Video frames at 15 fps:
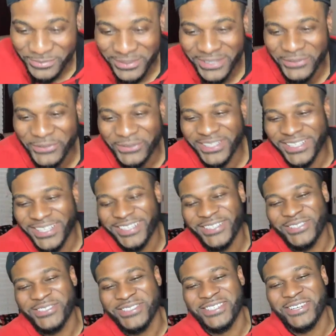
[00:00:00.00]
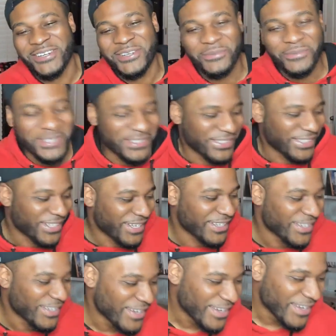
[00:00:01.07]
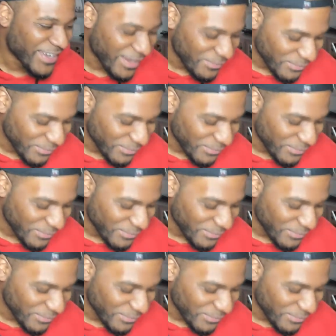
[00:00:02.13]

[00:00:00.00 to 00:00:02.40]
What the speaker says: but we're not going to talk about that. I